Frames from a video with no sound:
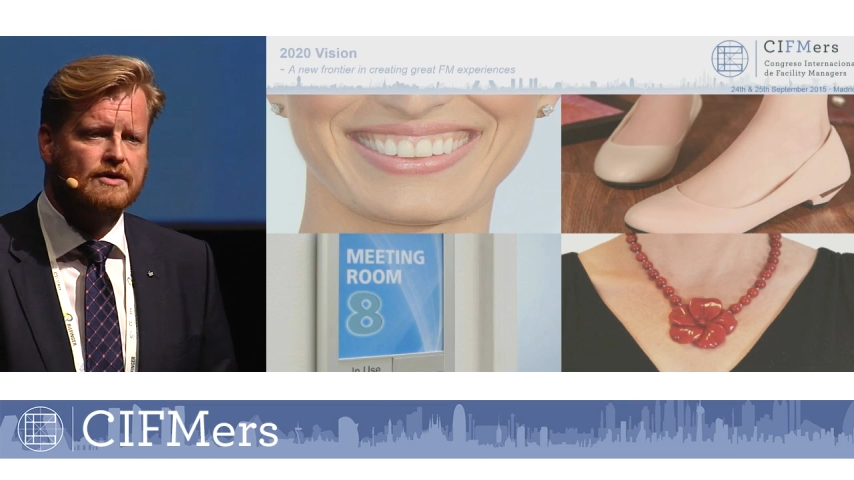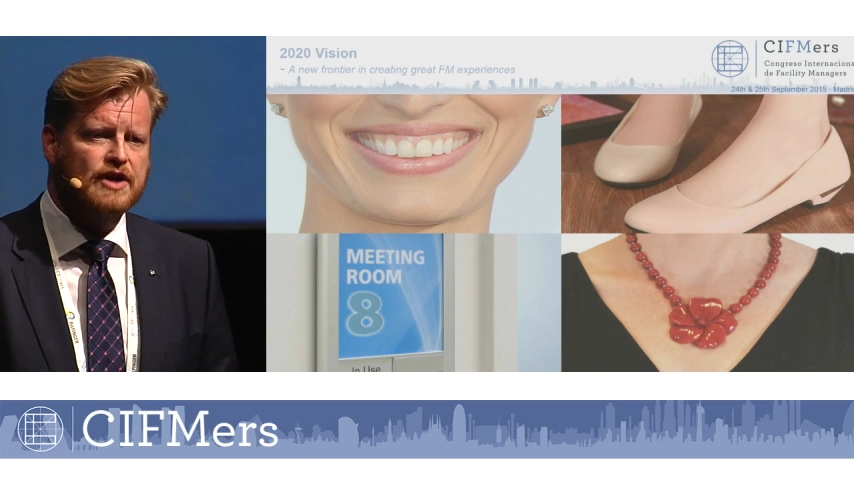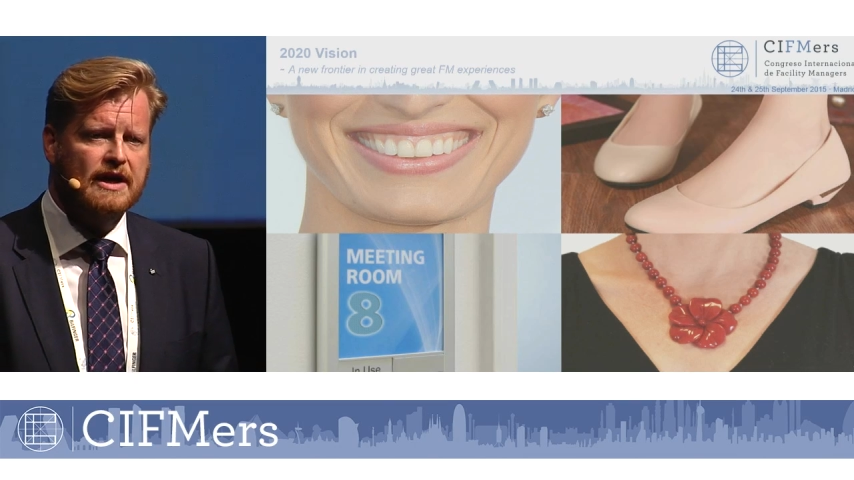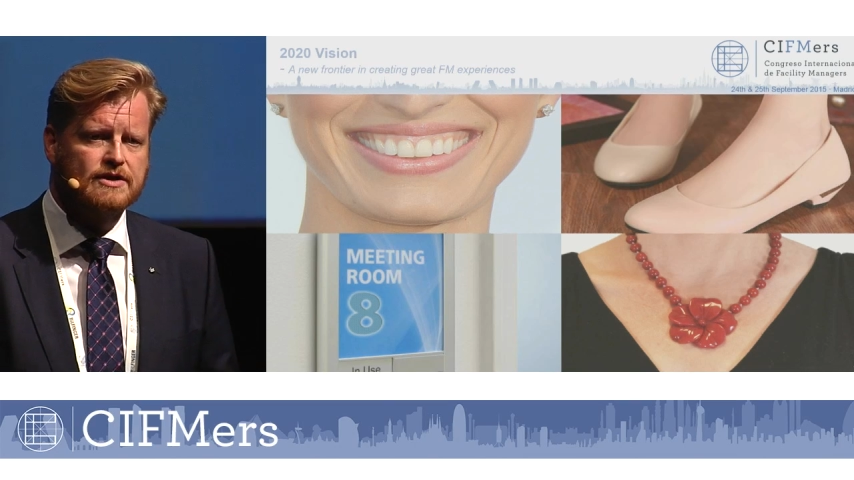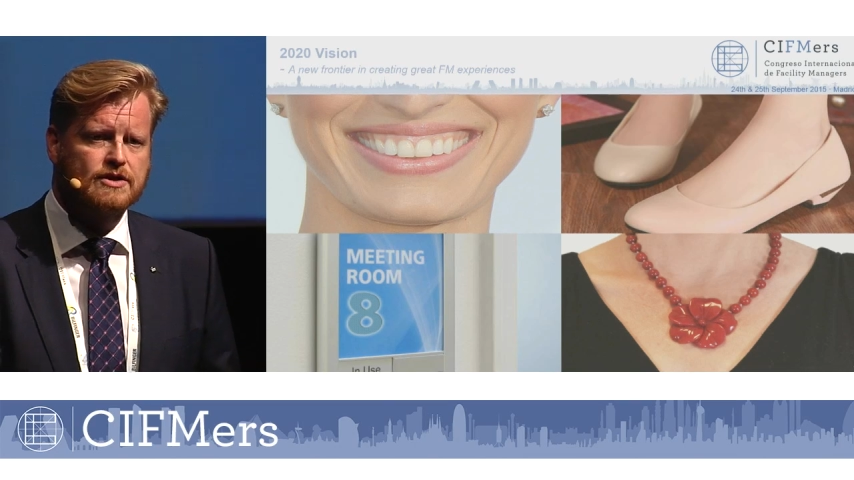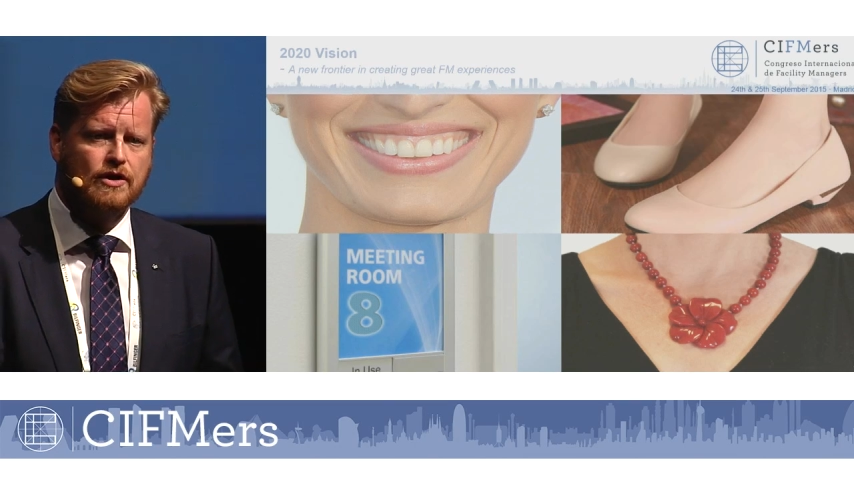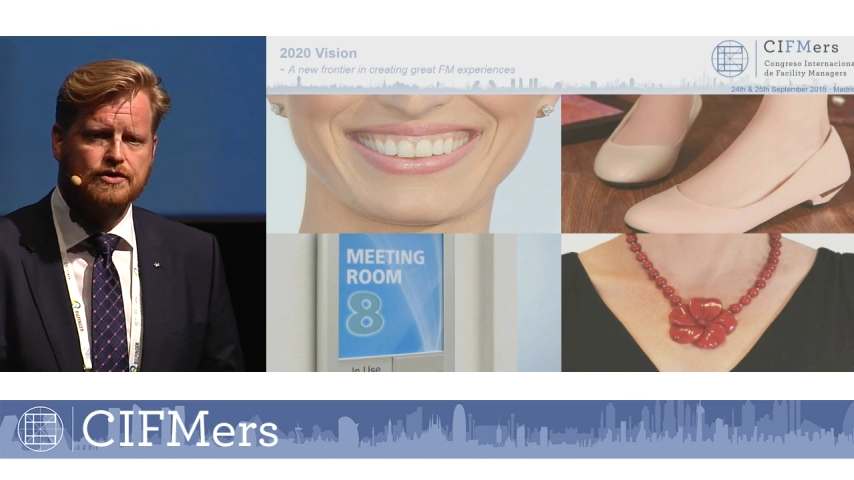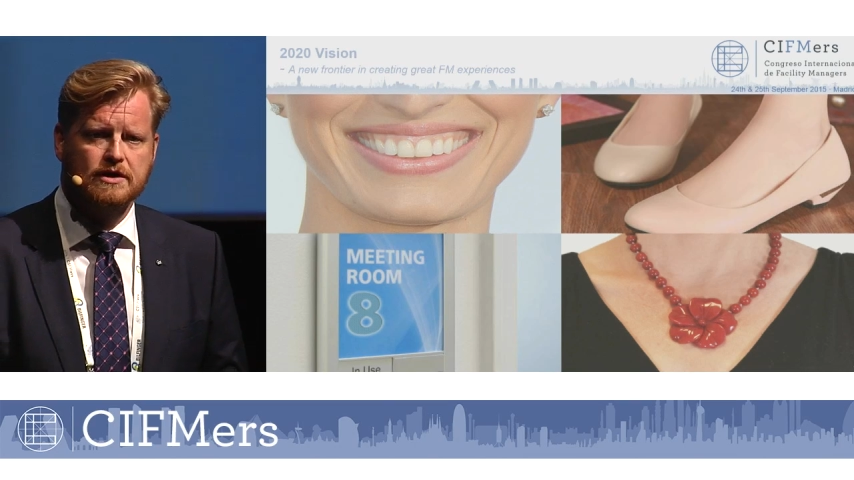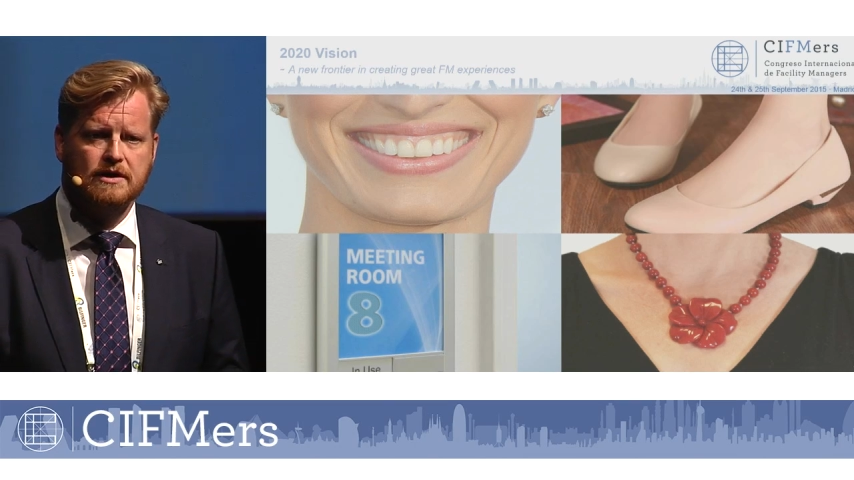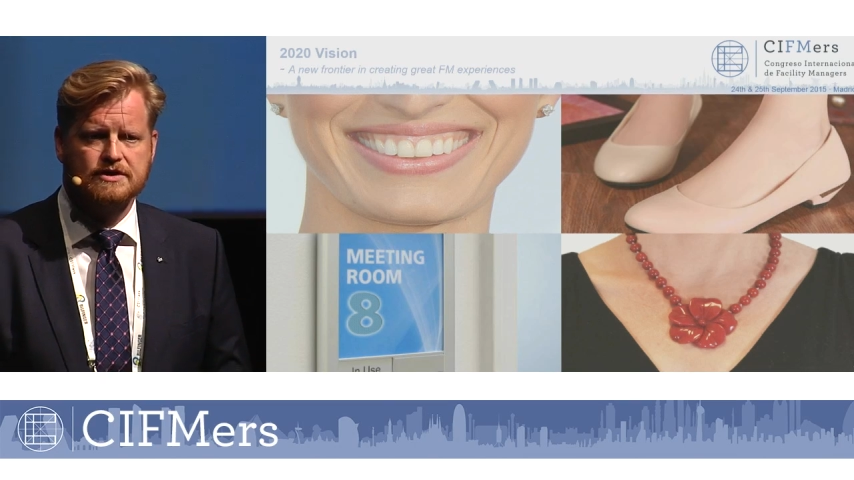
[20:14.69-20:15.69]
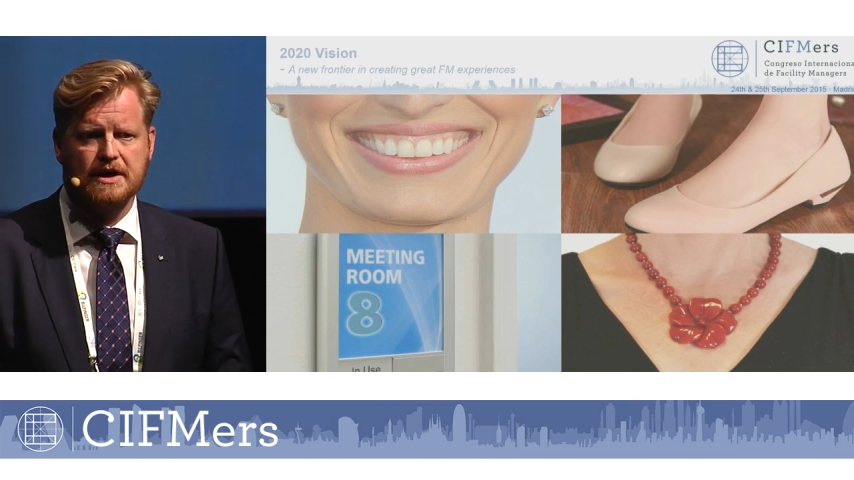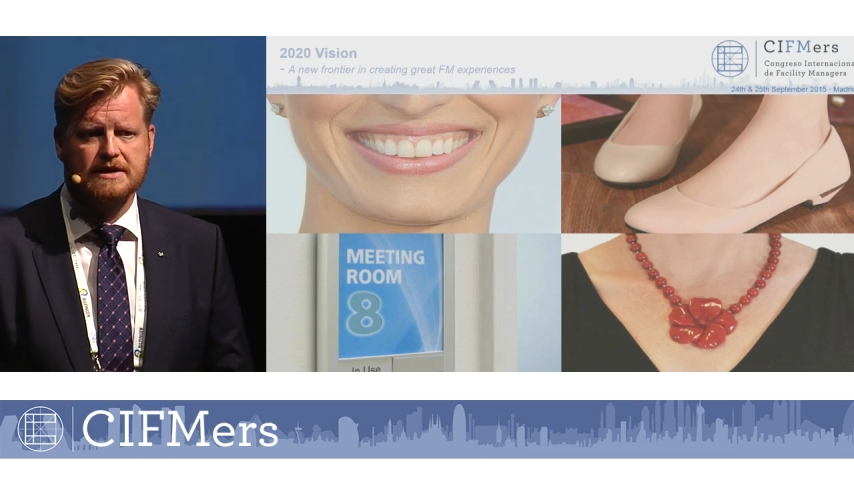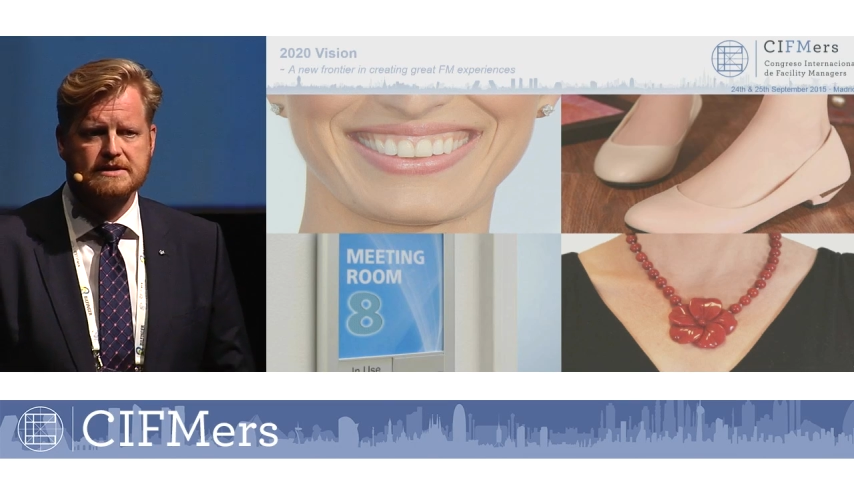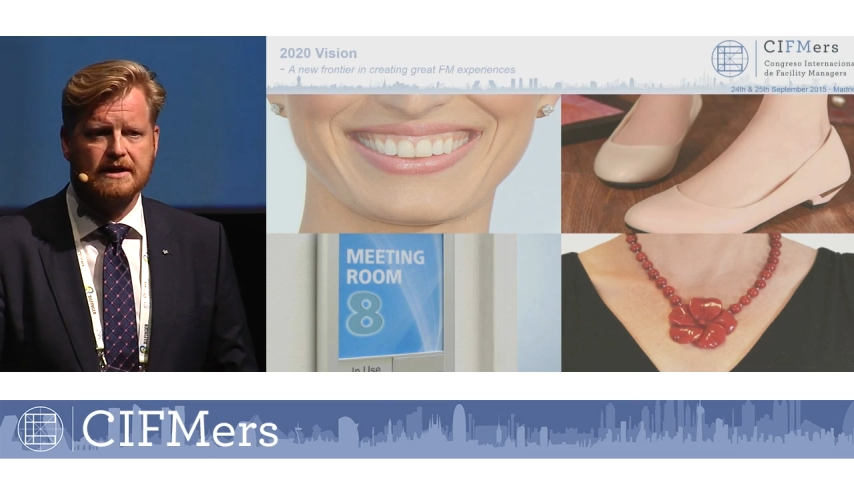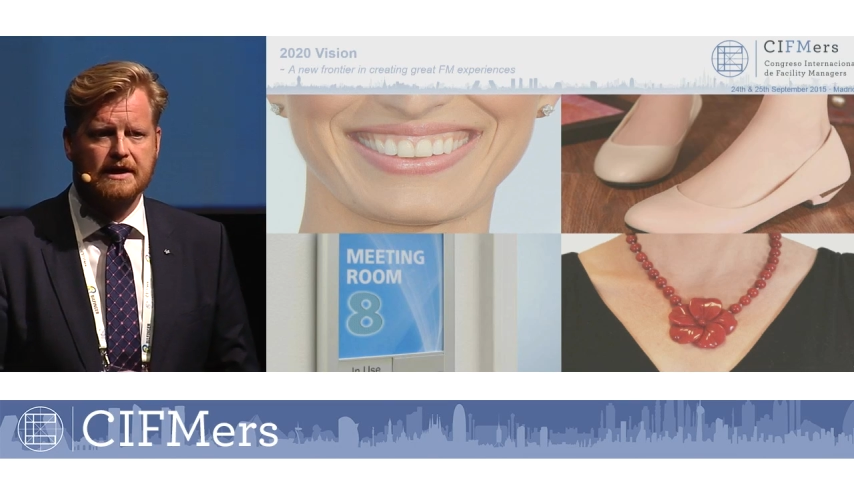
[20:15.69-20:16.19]
Chinese culture and
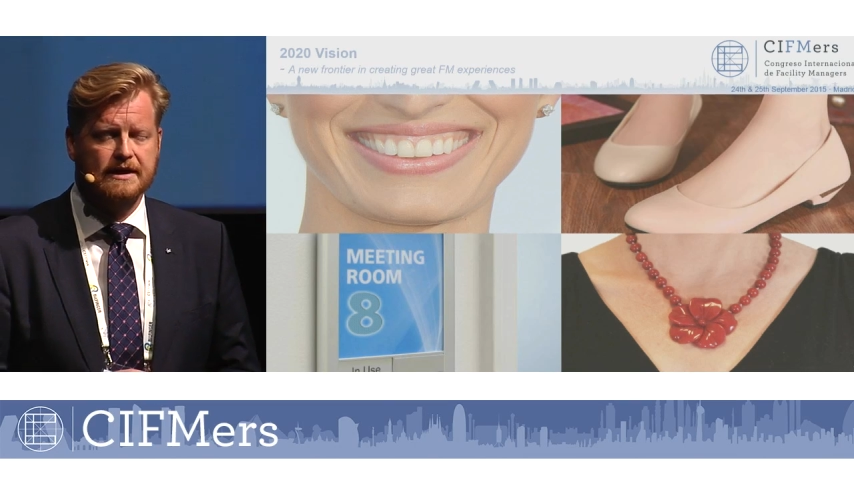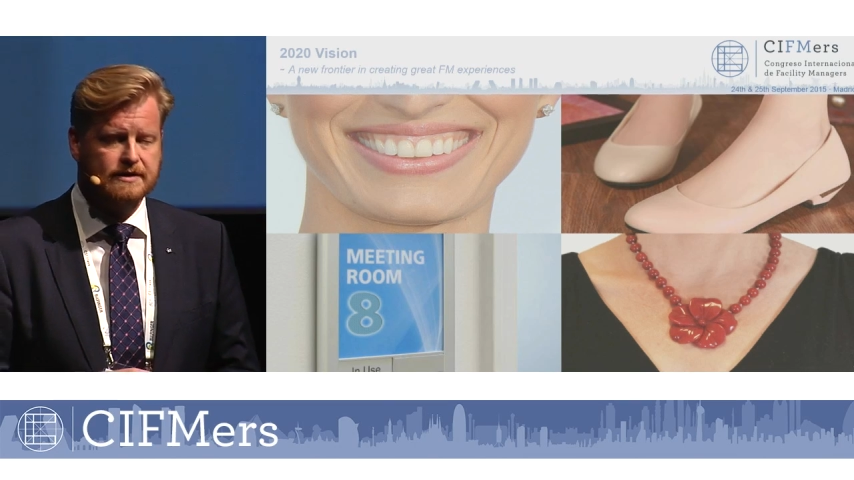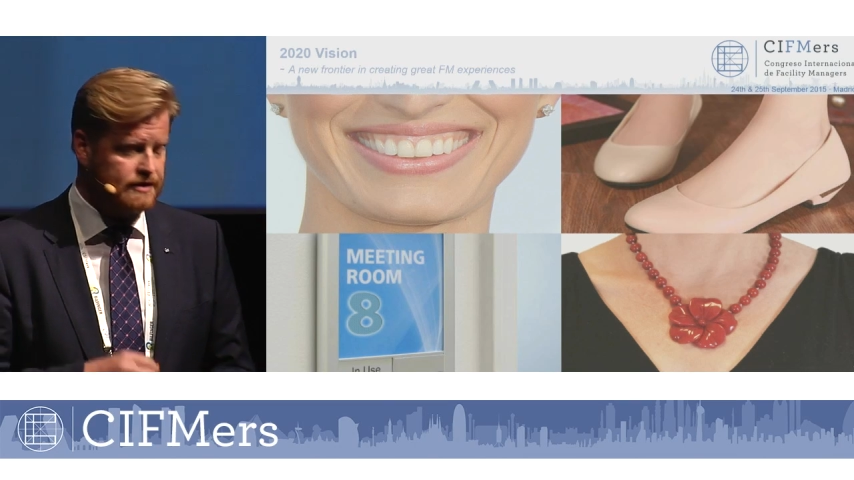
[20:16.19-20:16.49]
Chinese etiquette.